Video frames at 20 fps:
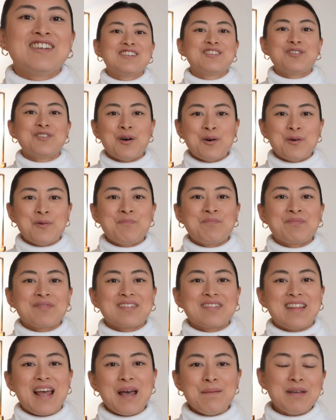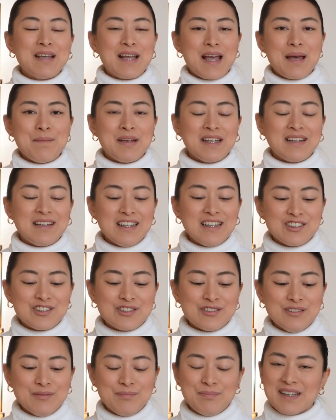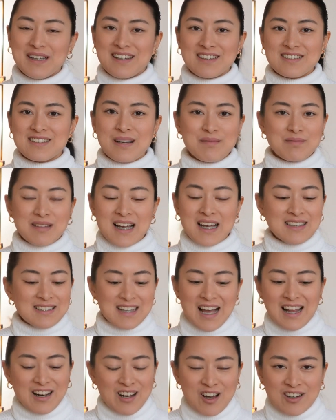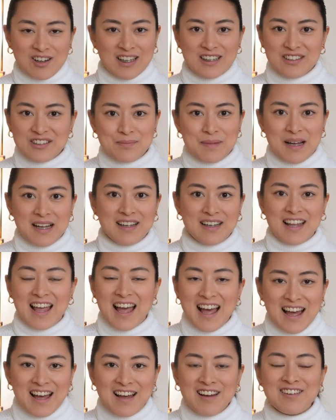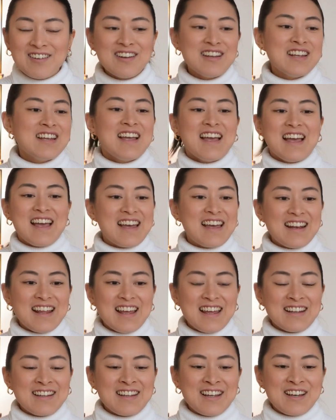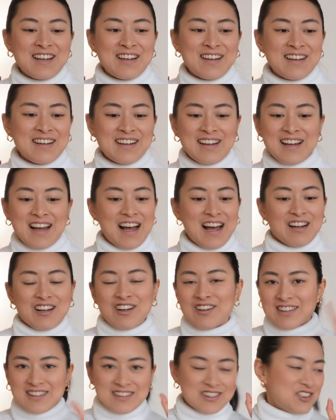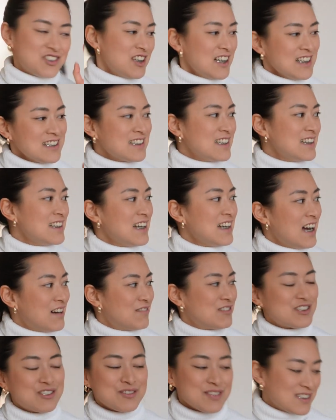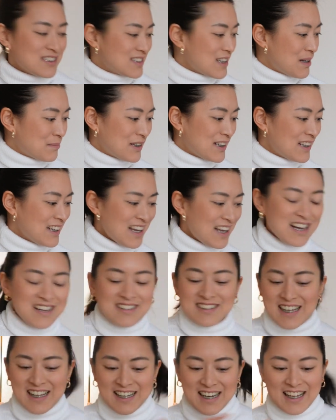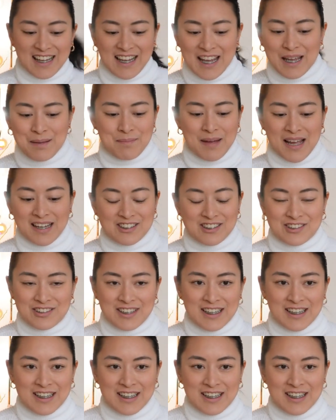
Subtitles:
So that became an issue because sometimes I log into my account and then I got distracted, I was doing something else, and then came back to